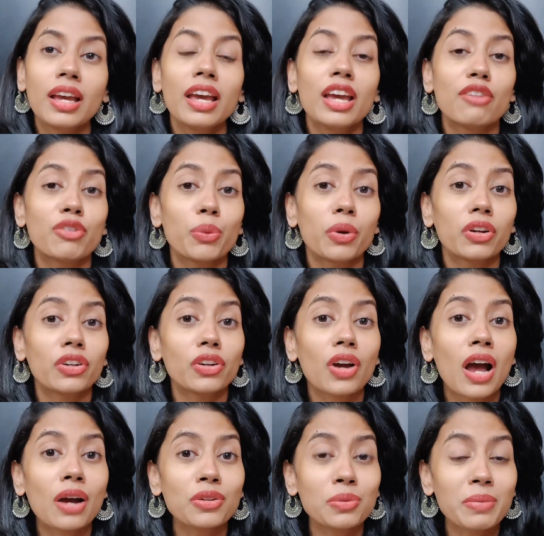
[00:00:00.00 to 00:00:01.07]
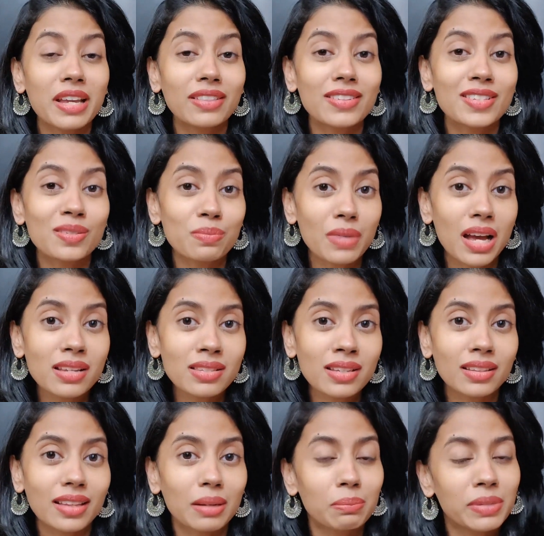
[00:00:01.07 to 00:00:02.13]
if you want to know how to make this mask
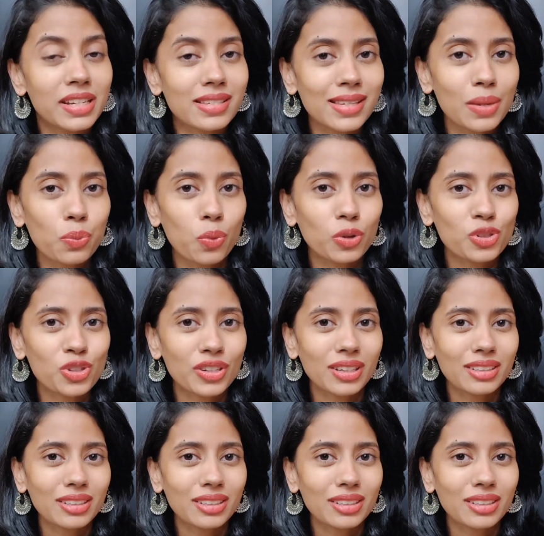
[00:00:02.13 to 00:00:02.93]
then please keep watching